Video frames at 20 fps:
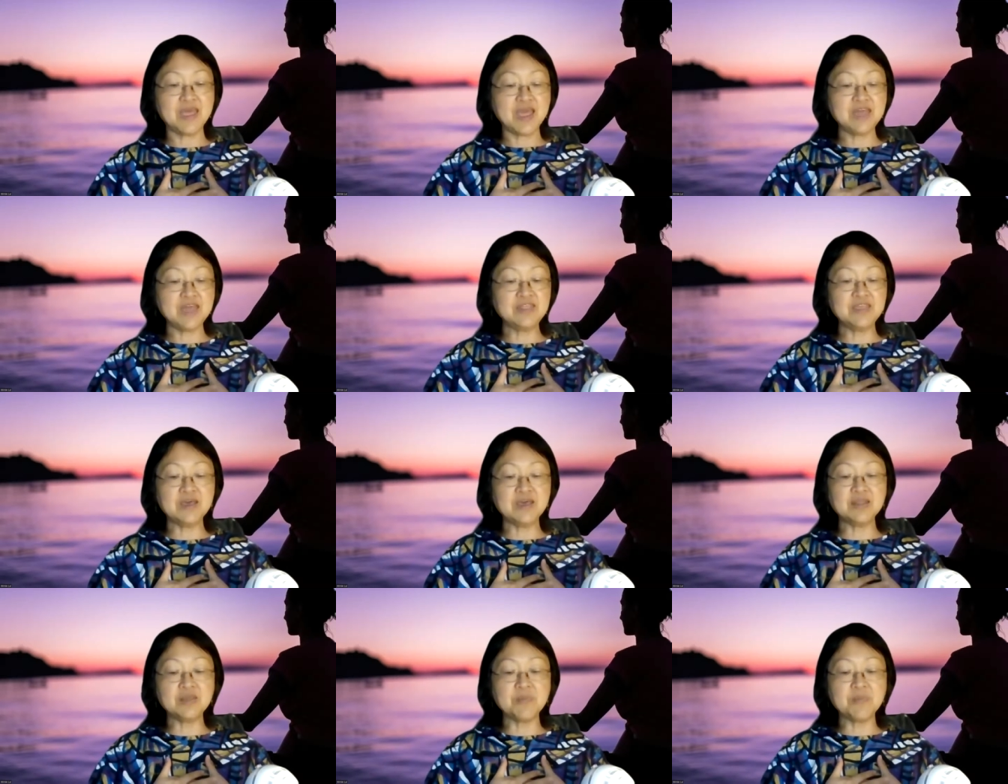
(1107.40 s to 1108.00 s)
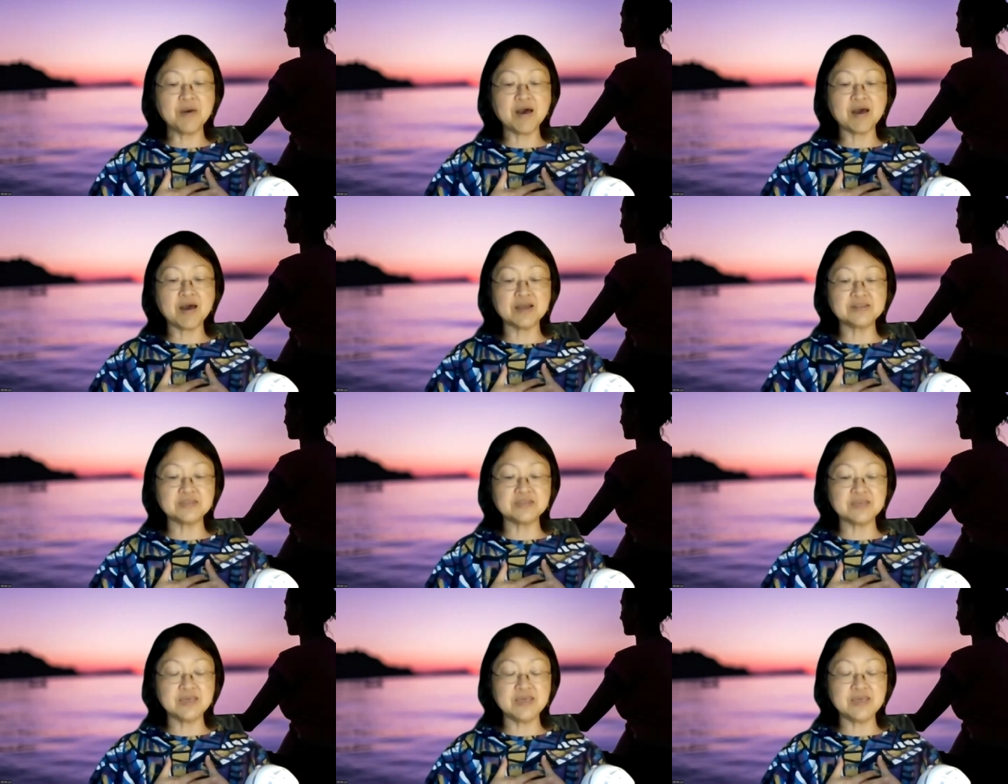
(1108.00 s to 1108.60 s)
and the other
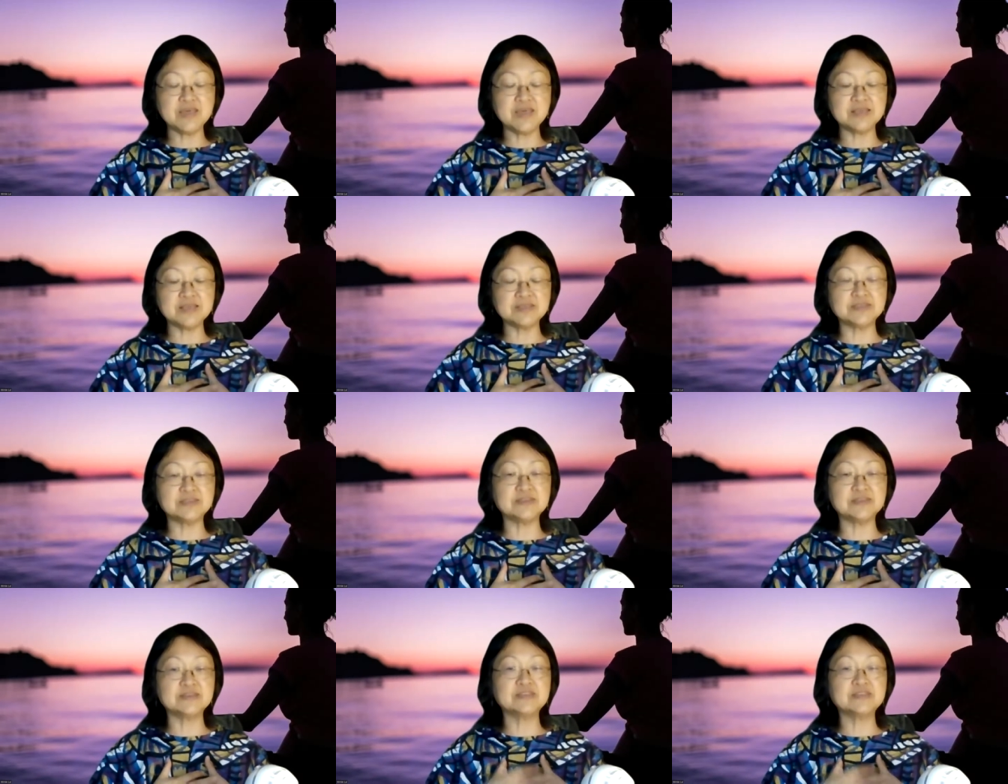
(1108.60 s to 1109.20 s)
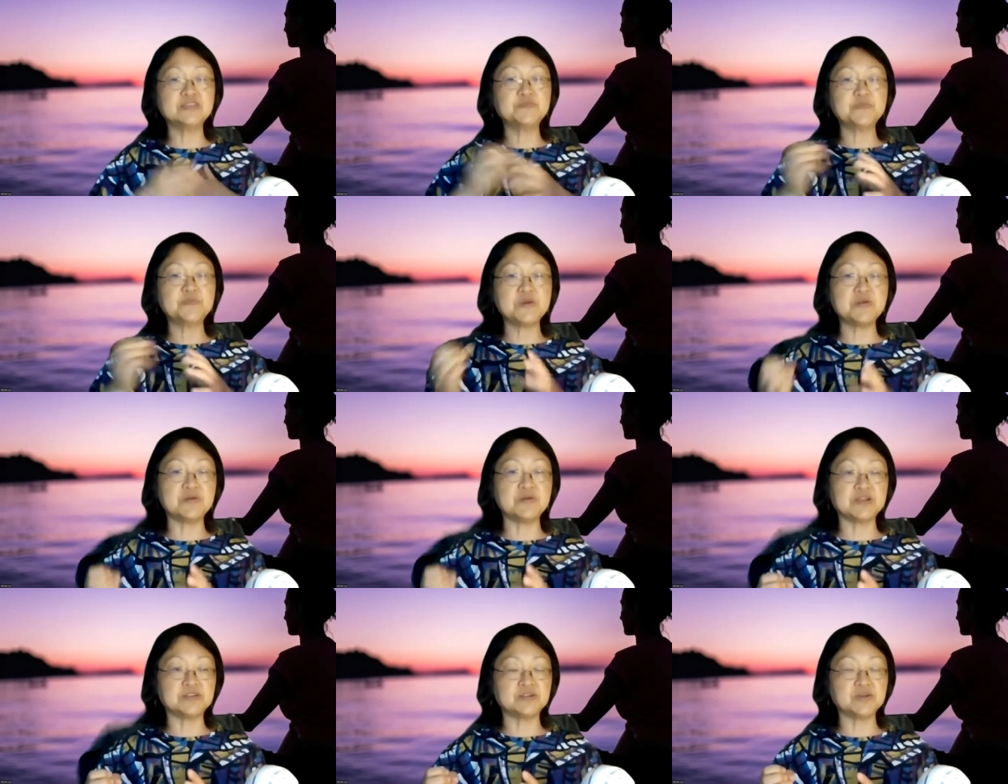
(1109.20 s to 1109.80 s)
part is
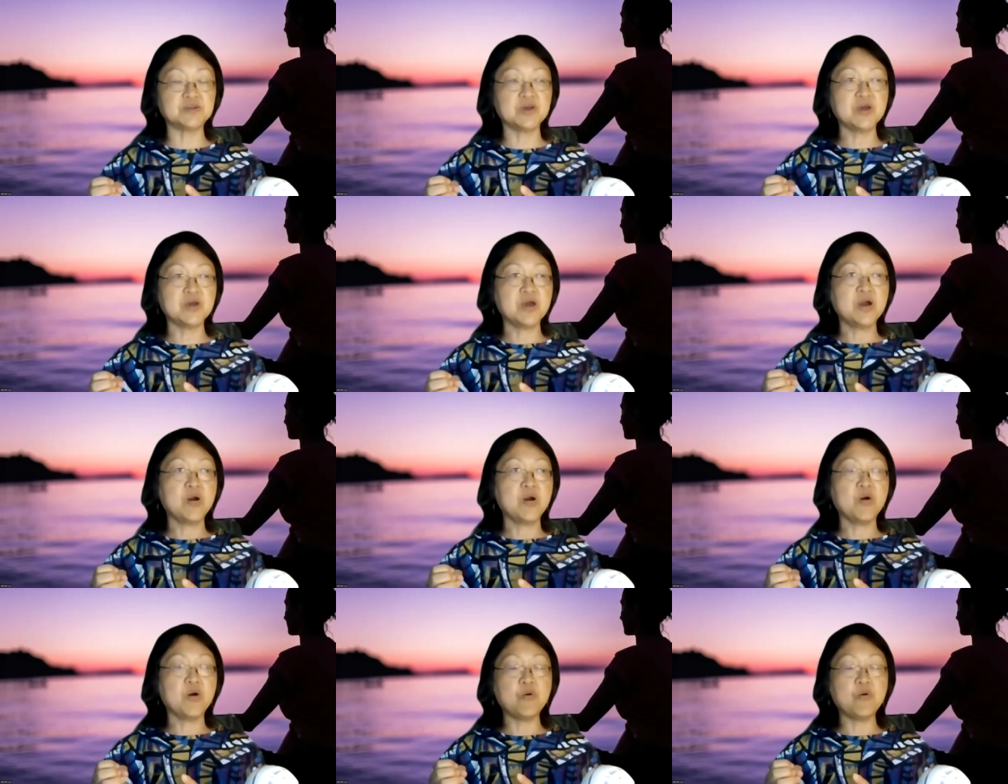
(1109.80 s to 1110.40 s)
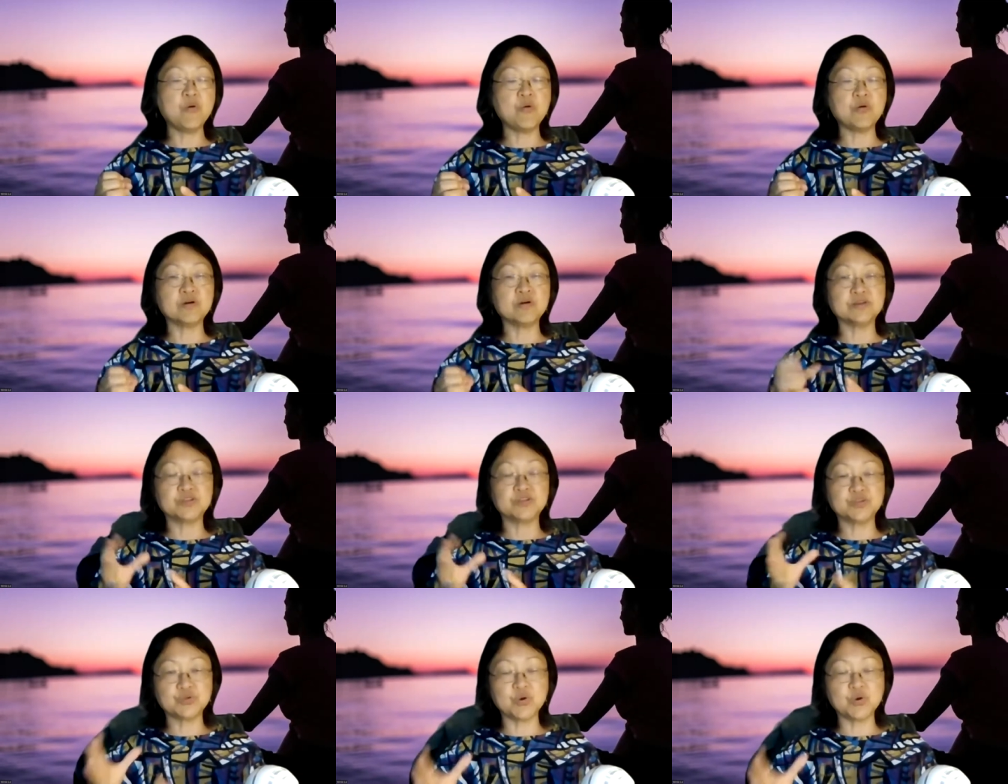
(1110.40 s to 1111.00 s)
spirit or
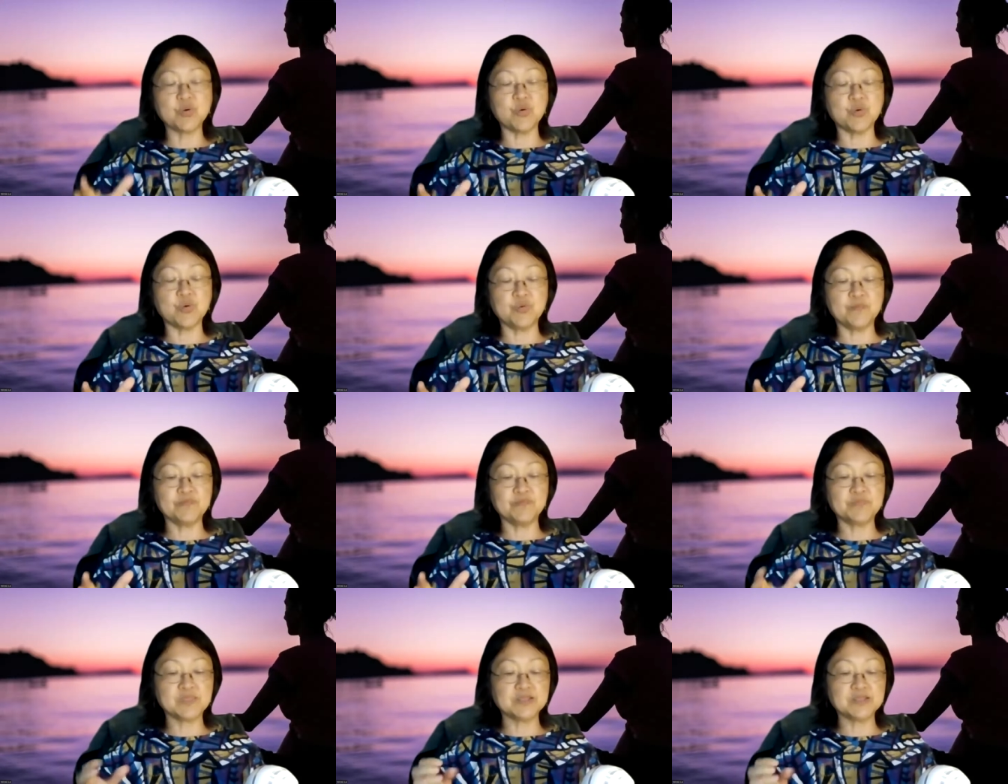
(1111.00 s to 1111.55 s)
soul.